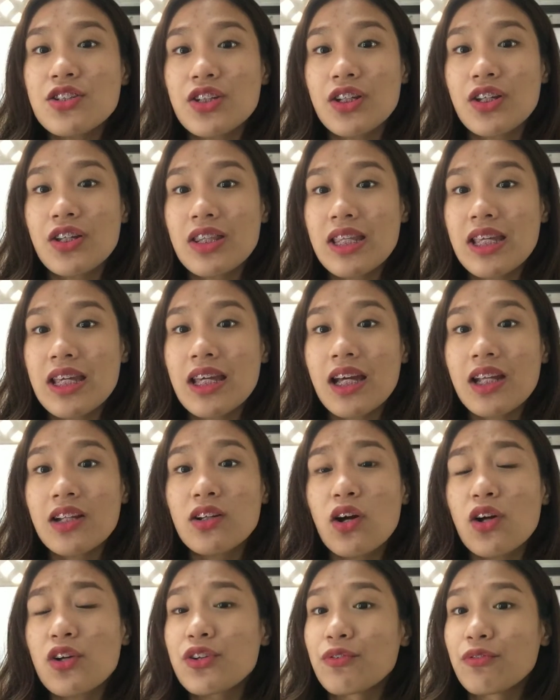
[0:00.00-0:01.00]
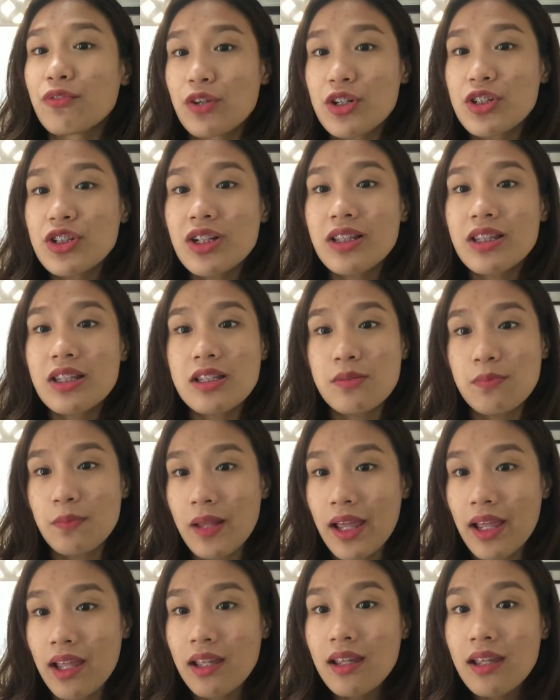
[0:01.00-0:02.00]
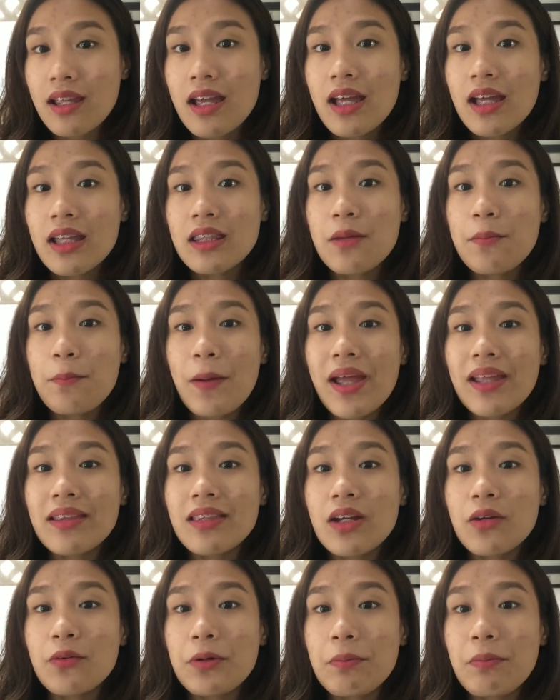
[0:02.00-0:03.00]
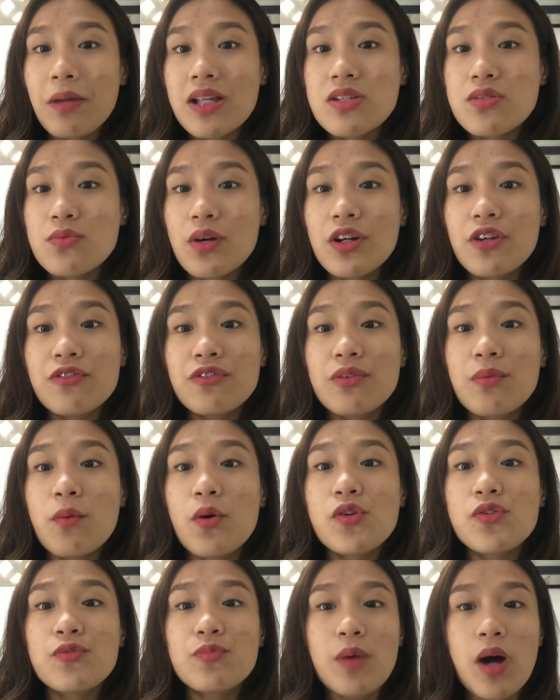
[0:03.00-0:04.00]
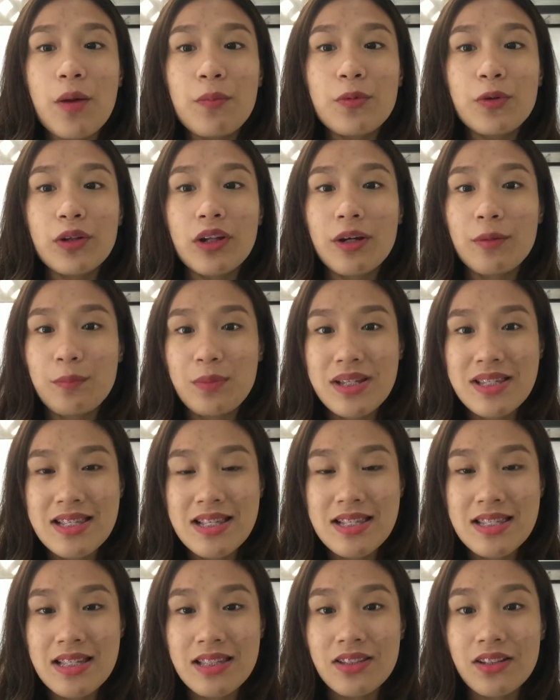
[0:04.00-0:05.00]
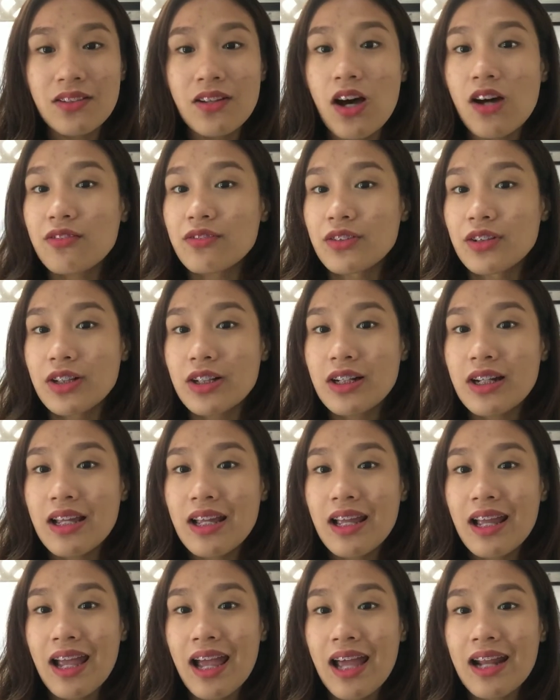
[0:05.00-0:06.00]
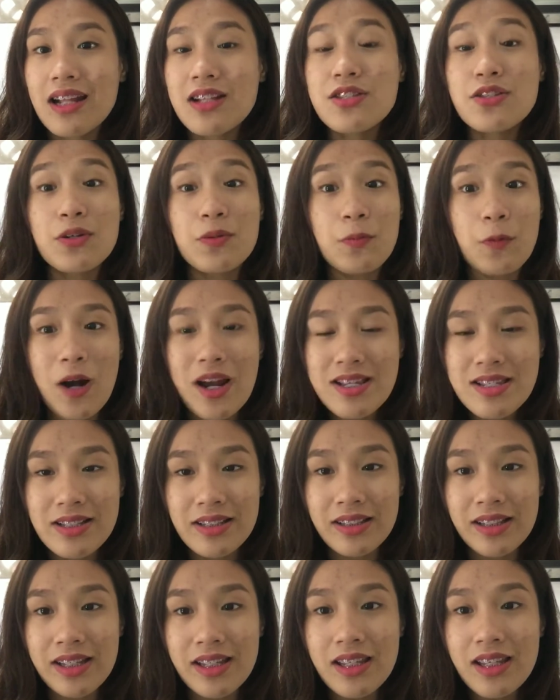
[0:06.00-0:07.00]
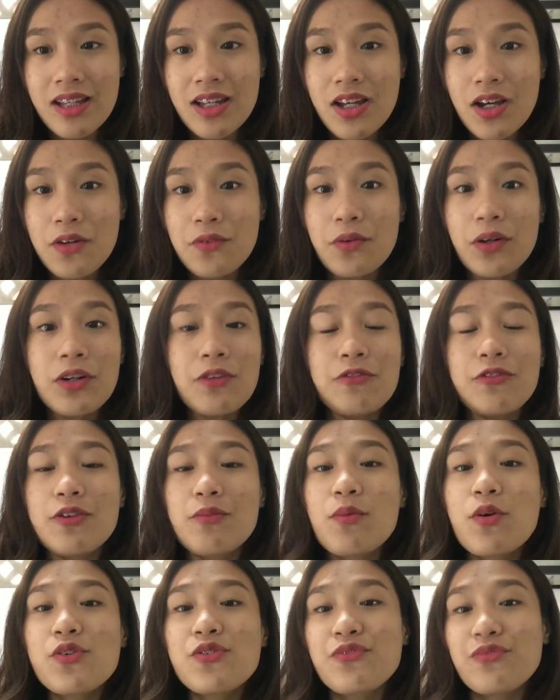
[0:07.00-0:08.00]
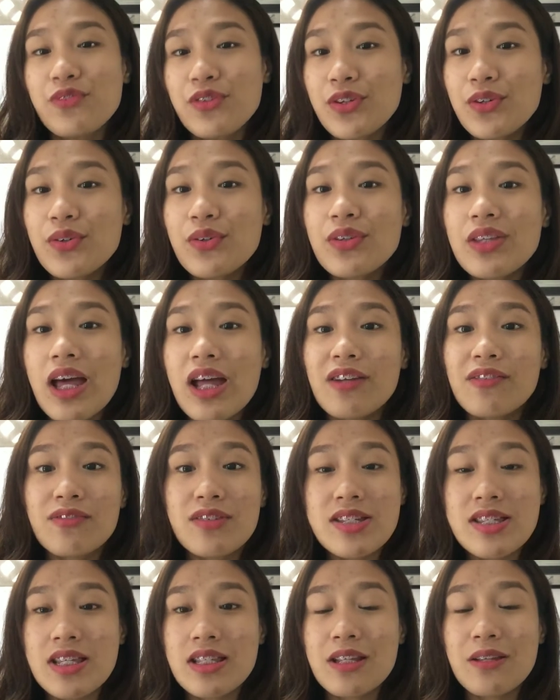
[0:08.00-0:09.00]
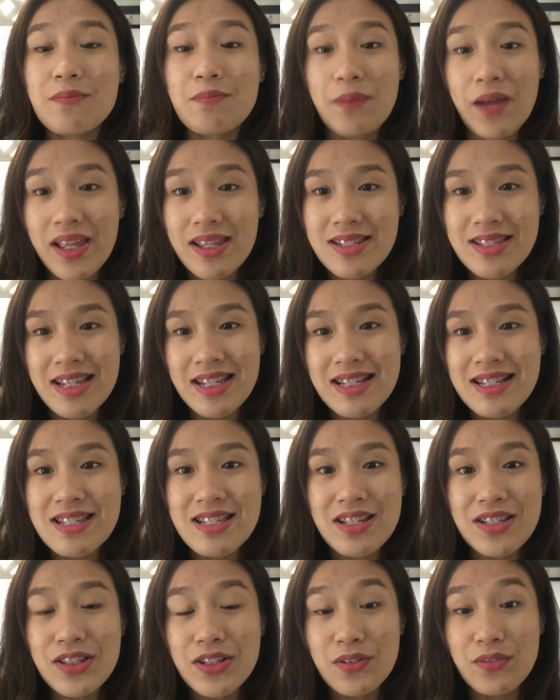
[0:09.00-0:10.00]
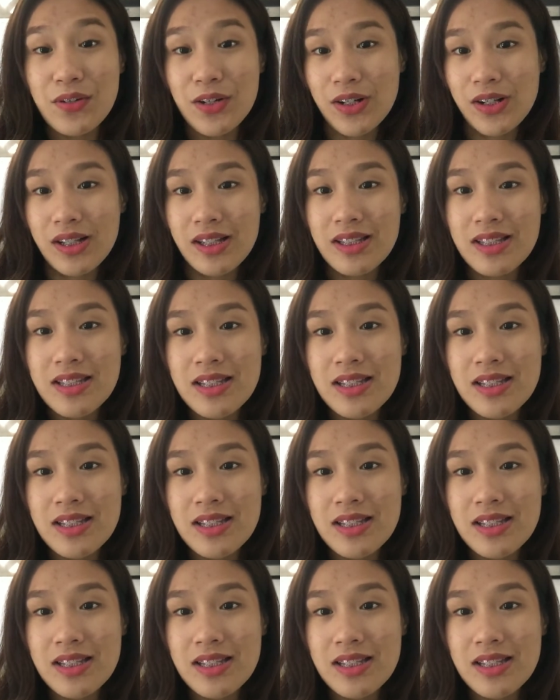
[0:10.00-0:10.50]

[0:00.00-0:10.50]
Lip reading: a unique and controversial display, the painting remains one of the most popular pieces in the Louvre, and unsurprisingly, one of the most viewed and visited paintings in the world.